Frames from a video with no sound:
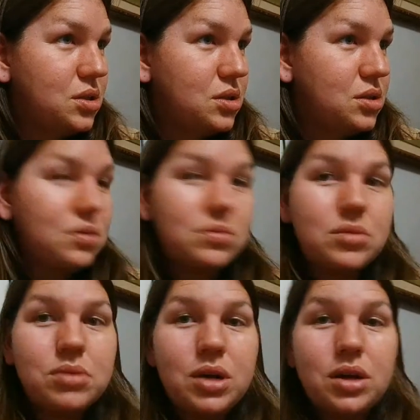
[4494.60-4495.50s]
No, my
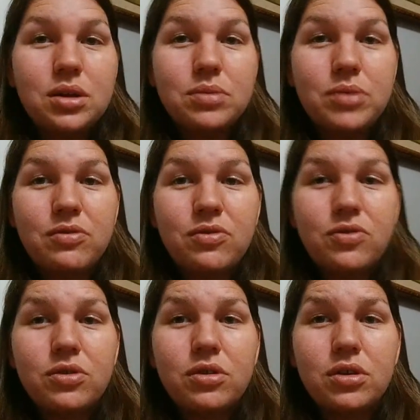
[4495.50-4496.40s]
brain has been
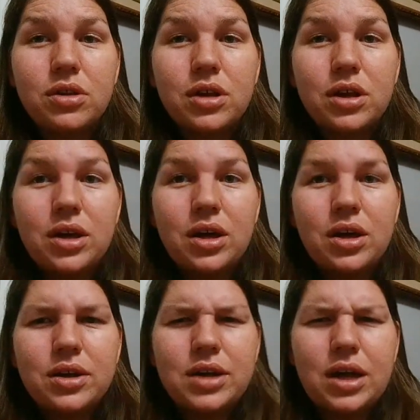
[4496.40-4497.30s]
thoroughly
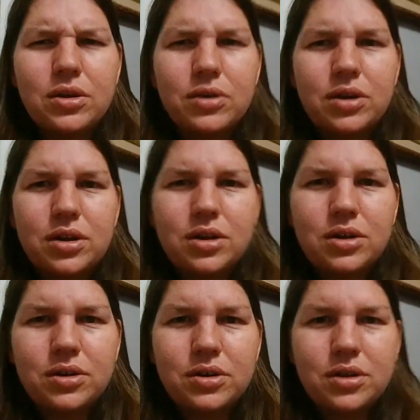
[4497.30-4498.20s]
downloaded
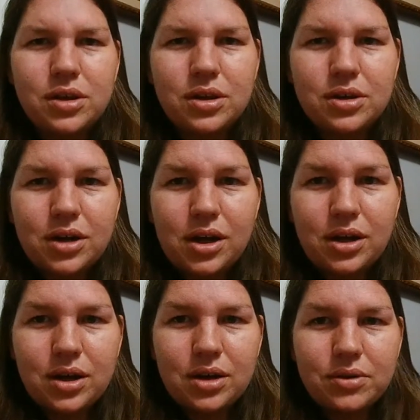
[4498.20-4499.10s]
onto the internet
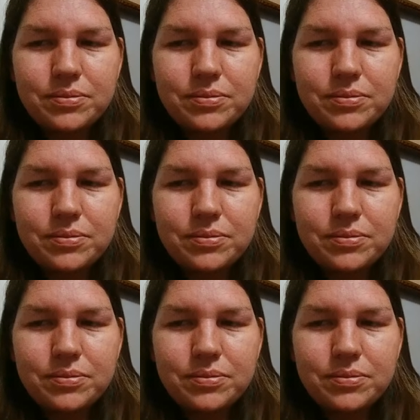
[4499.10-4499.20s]
now.